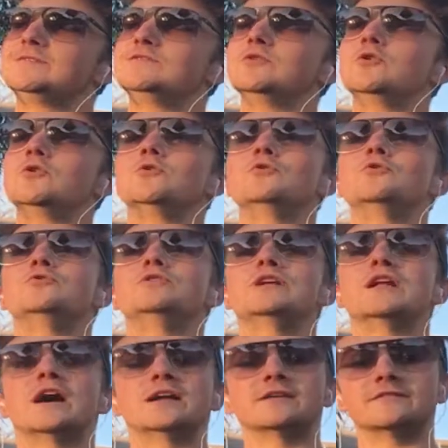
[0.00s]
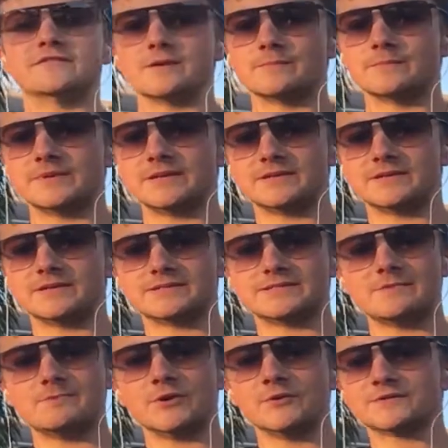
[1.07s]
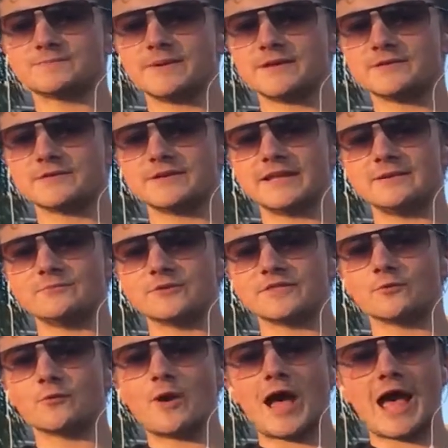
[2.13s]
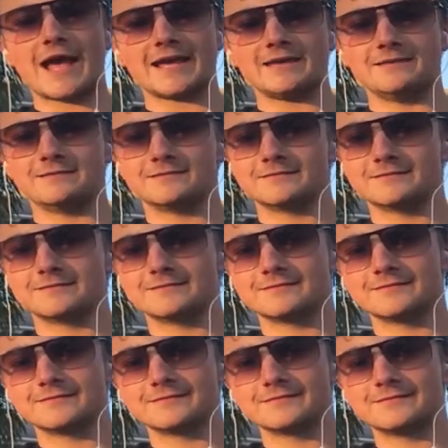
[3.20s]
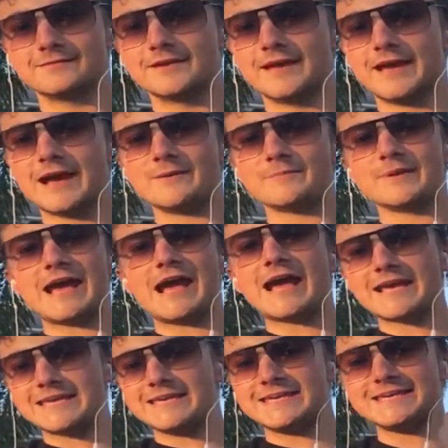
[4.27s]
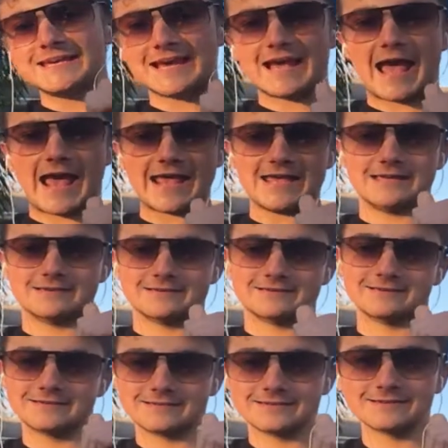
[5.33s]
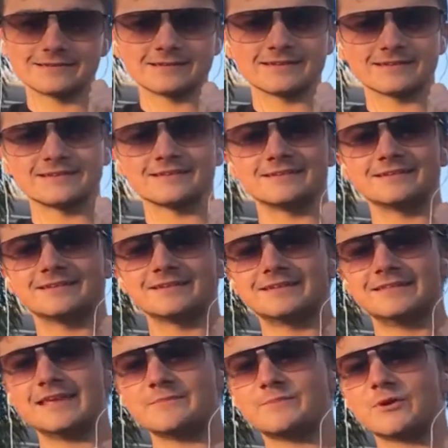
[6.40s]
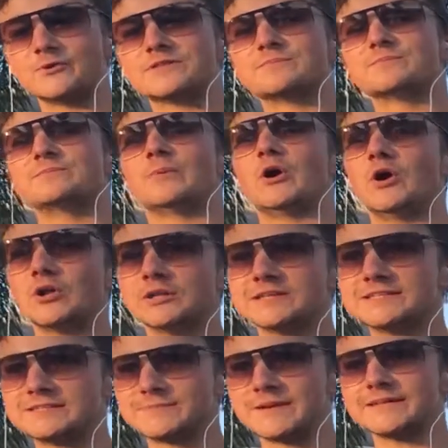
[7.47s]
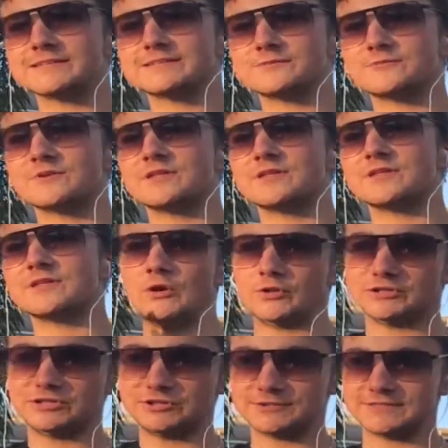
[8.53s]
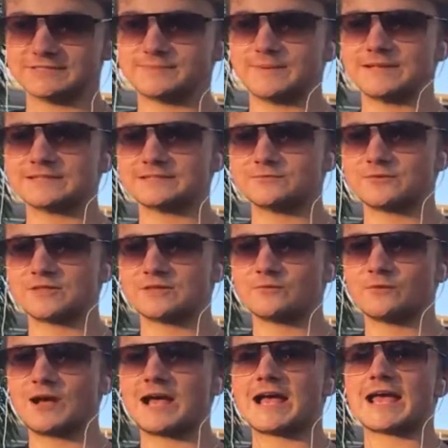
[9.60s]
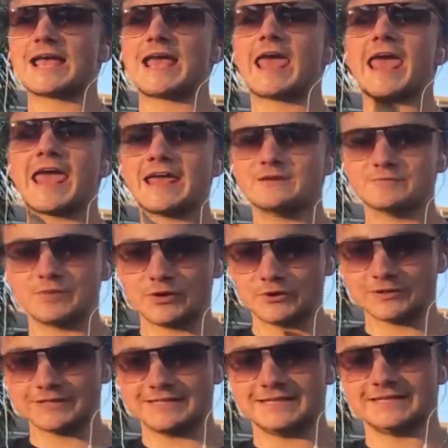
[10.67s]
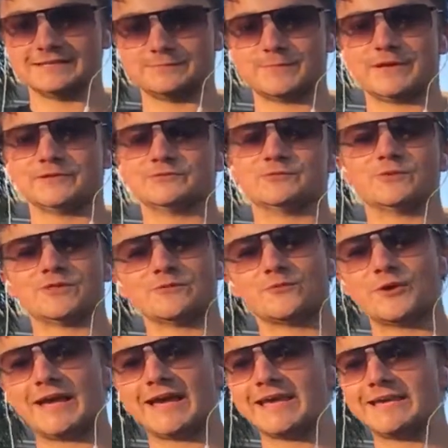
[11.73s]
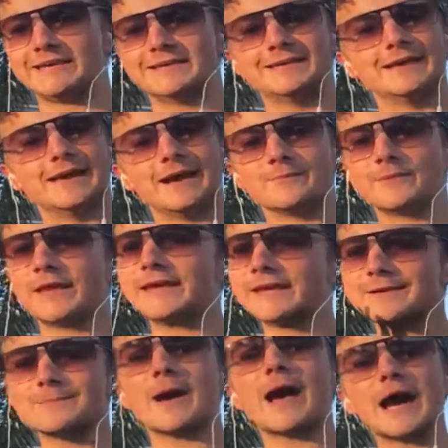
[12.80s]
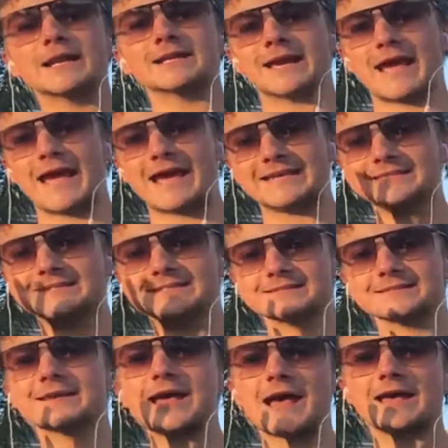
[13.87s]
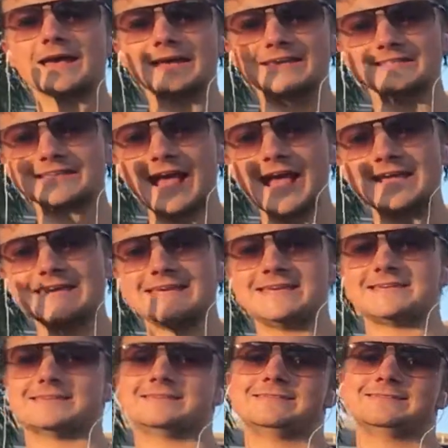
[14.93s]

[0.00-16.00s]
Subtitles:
Ooh, none of them, because they both spell their name with a Y. I'm an IE guy. They both, Paulie spells it with, Paulie Shore spells it with a Y, and Paulie D spells it with a Y. I'm like, come on, guys. It's IE.